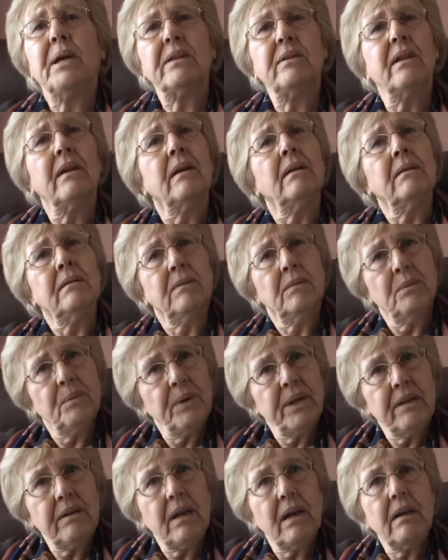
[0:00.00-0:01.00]
But then
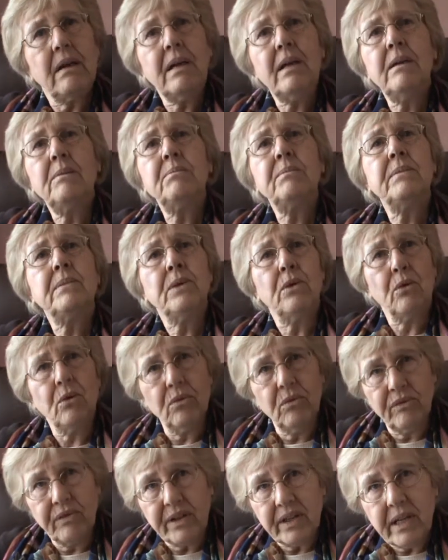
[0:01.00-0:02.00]
we came
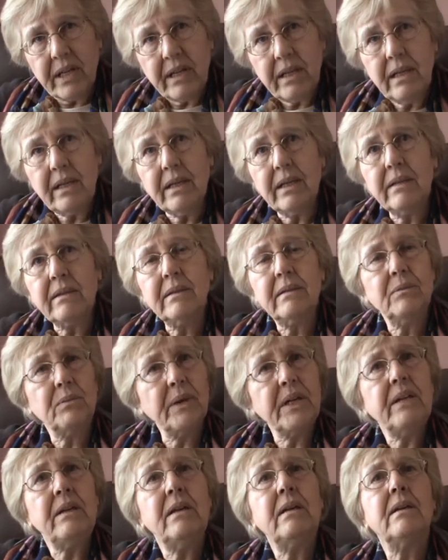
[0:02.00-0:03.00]
over here.
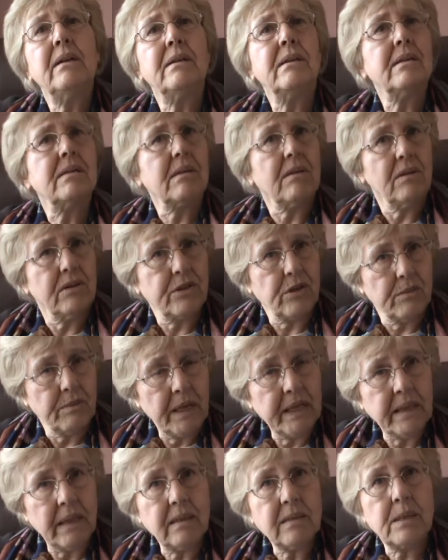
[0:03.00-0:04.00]
We is also
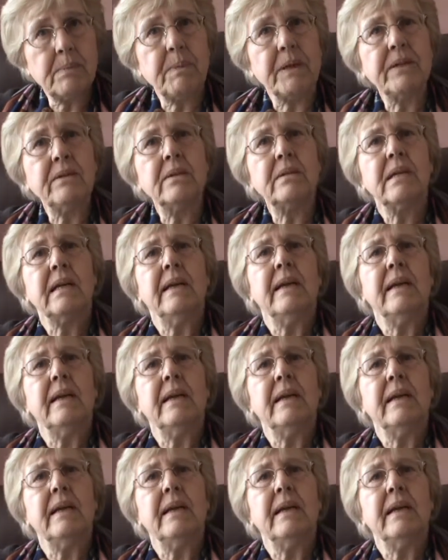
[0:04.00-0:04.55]
my husband.